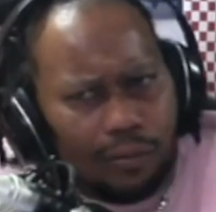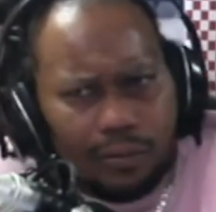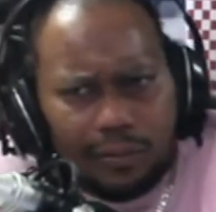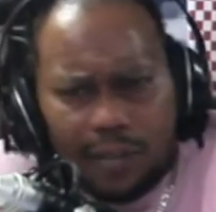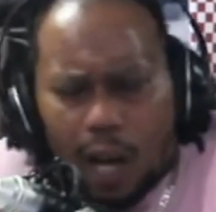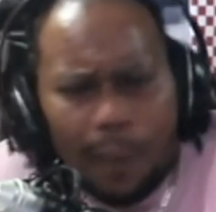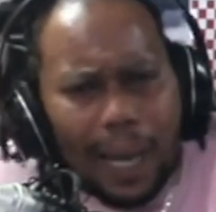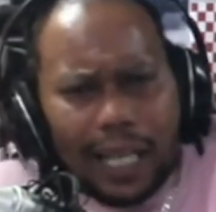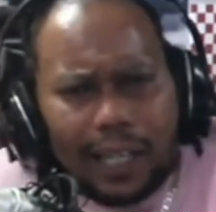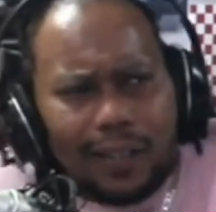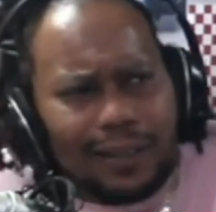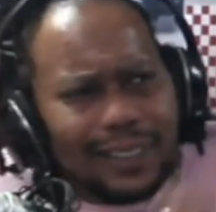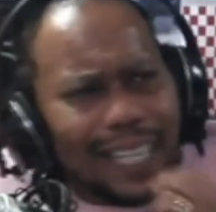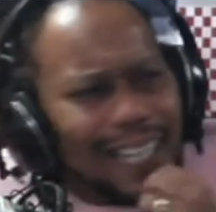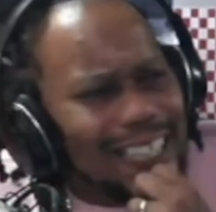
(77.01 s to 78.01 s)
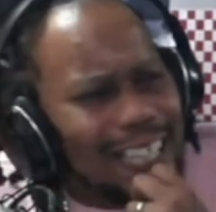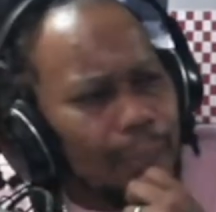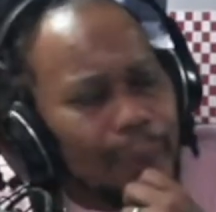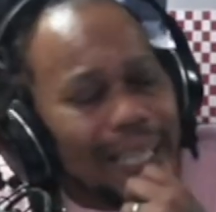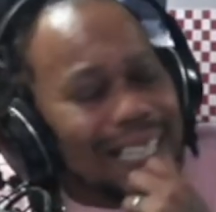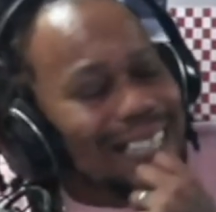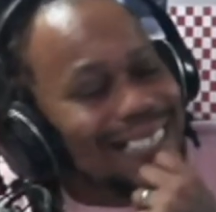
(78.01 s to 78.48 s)
Nobody don't say no
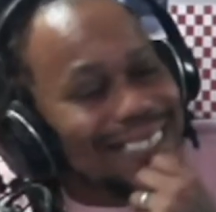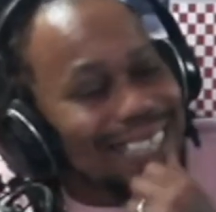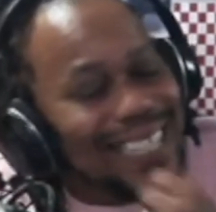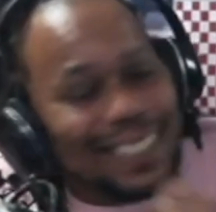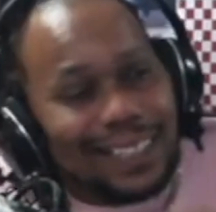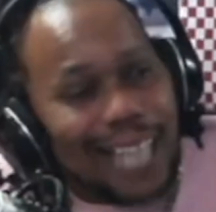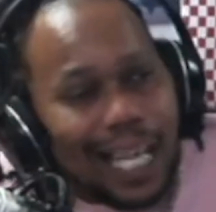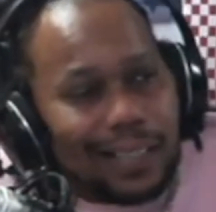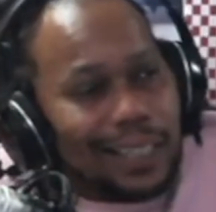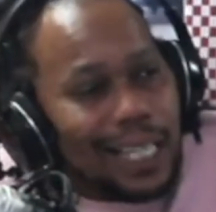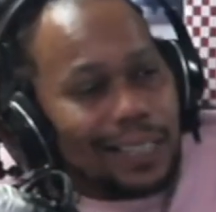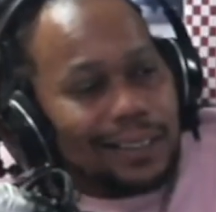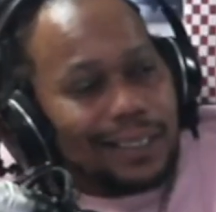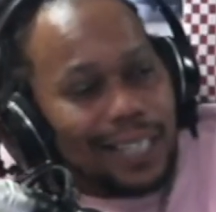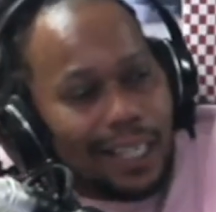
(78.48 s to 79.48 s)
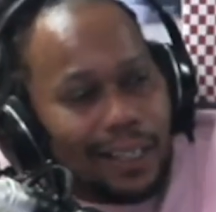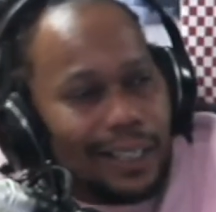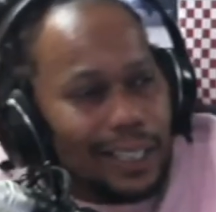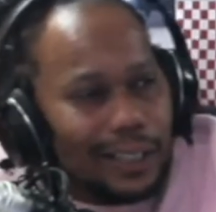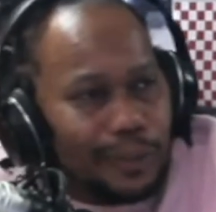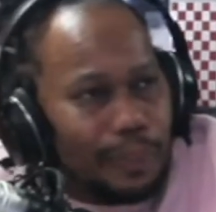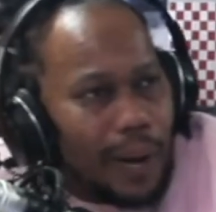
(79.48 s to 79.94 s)
because it's not that
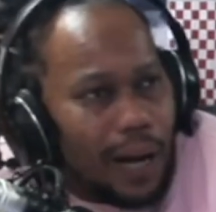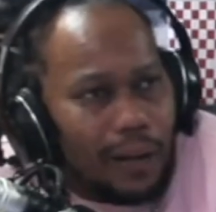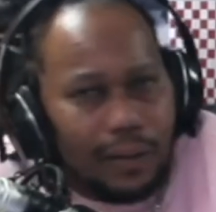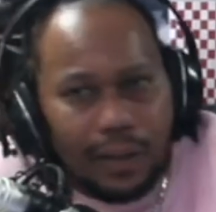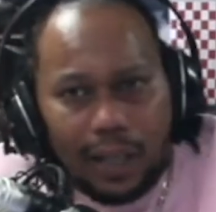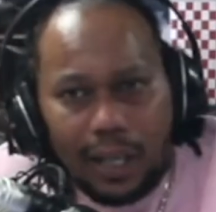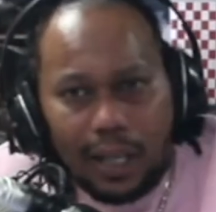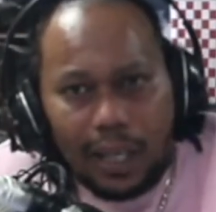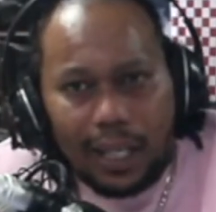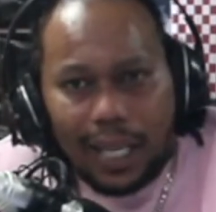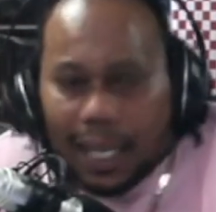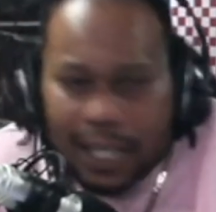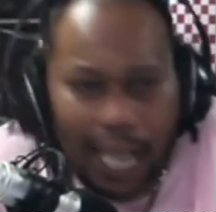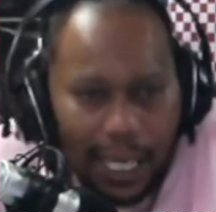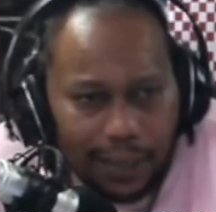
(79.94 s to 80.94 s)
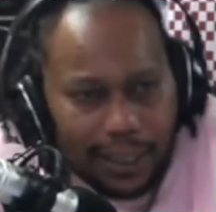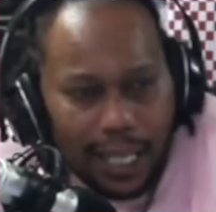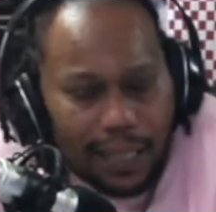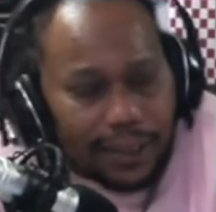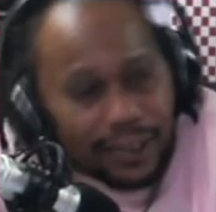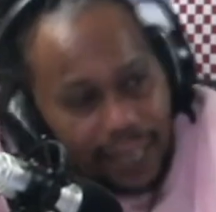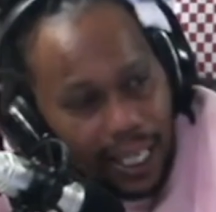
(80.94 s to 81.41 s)
serious, bro. It ain't
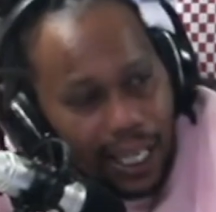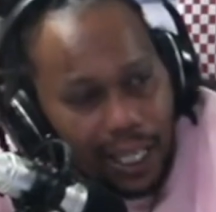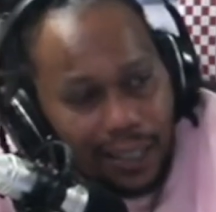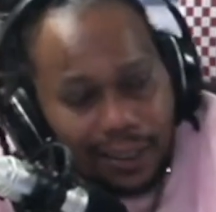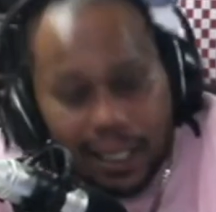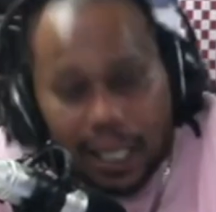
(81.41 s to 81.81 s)
that serious.